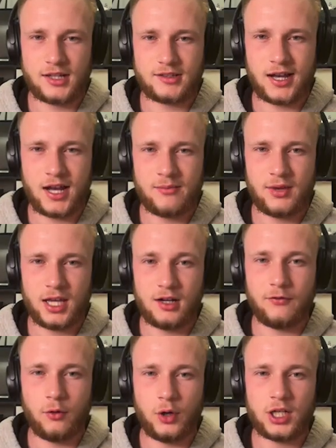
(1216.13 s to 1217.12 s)
time and
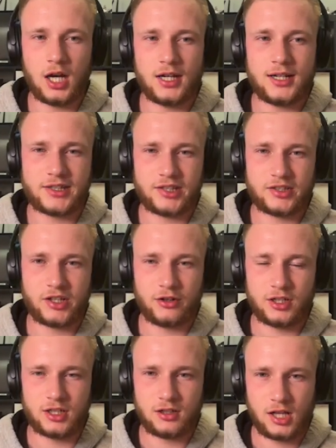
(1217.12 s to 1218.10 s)
avoid
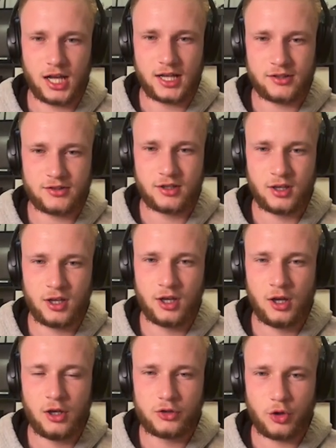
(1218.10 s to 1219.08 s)
unnecessary declines.
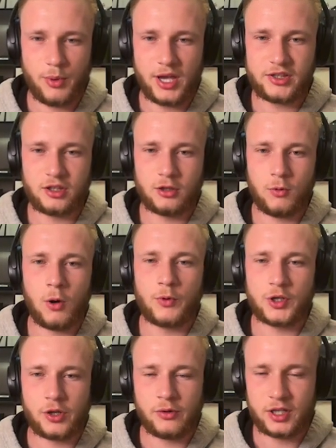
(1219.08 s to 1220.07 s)
So basically what we're
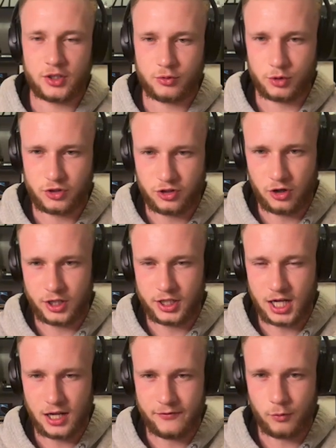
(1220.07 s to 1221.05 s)
doing is we're starting
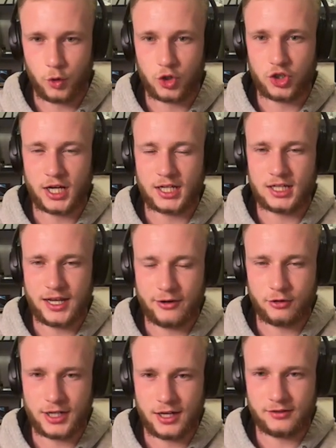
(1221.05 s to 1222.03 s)
off and we're trying to
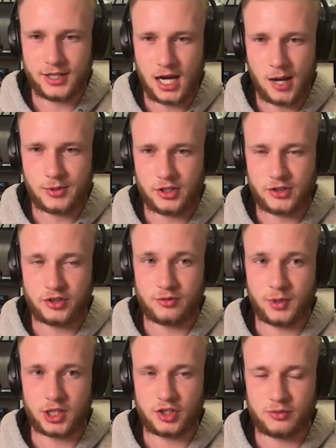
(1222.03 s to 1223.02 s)
narrow down the options as
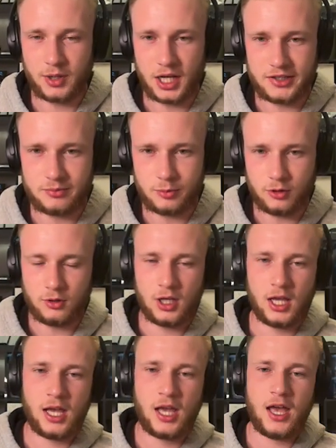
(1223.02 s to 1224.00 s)
much as possible.
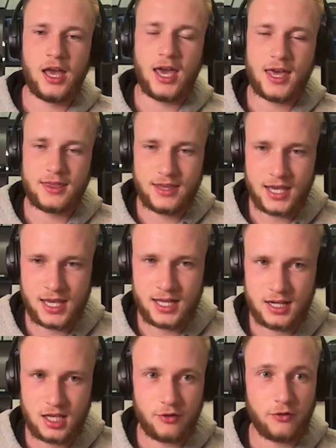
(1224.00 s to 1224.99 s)
And
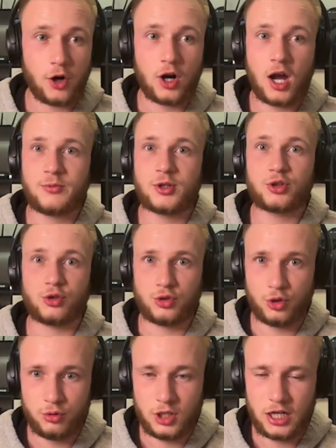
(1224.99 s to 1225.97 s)
then if our options are
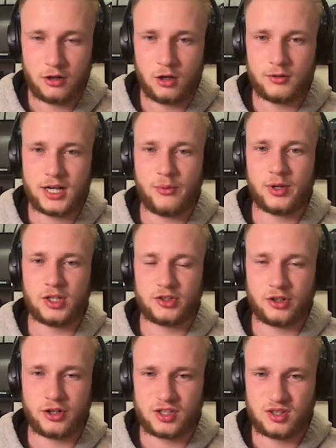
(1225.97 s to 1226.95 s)
too narrow, now we can
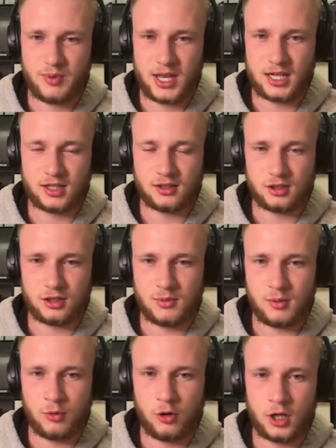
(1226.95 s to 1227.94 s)
start expanding a little
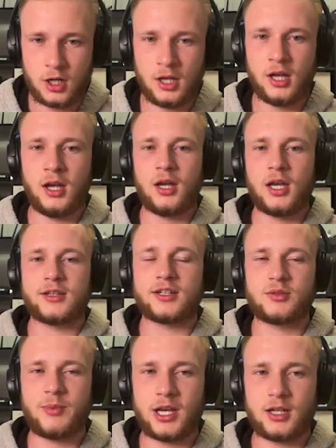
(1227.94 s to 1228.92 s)
bit more and then
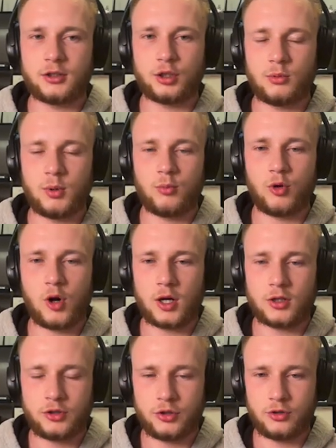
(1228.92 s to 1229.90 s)
expanding a little bit
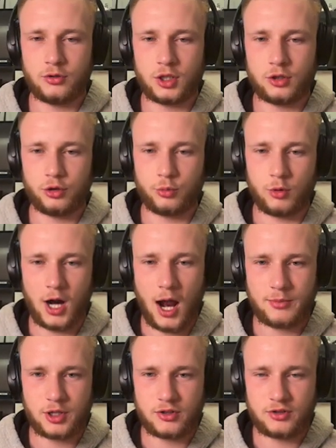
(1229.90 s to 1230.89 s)
more to include more
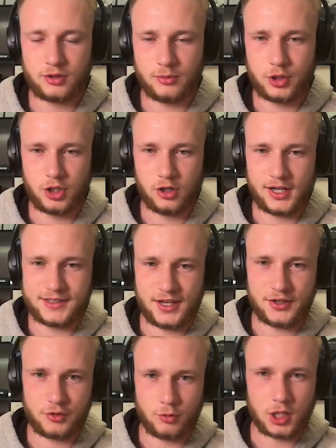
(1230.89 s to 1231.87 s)
options. So let me show you guys how
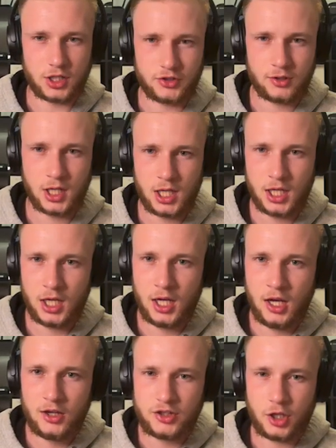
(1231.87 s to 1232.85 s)
this works.
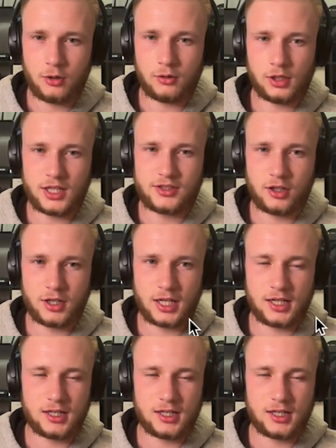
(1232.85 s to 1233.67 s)
So let's look at an